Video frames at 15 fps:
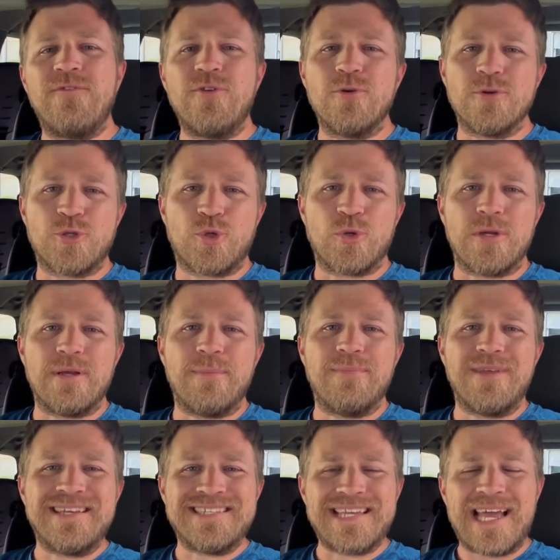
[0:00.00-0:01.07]
fuel
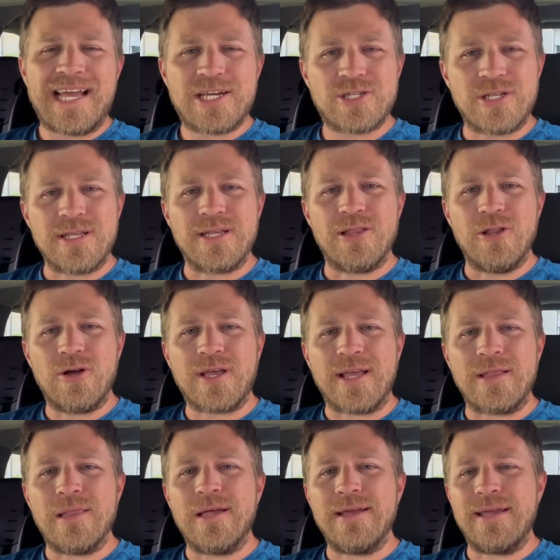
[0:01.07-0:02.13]
trim is actually
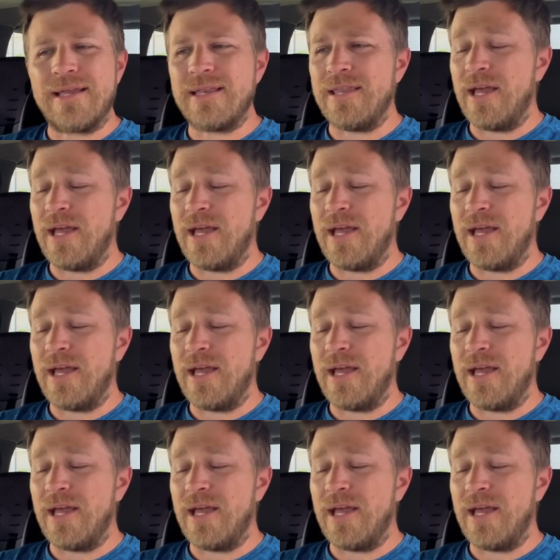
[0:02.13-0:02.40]
looking like.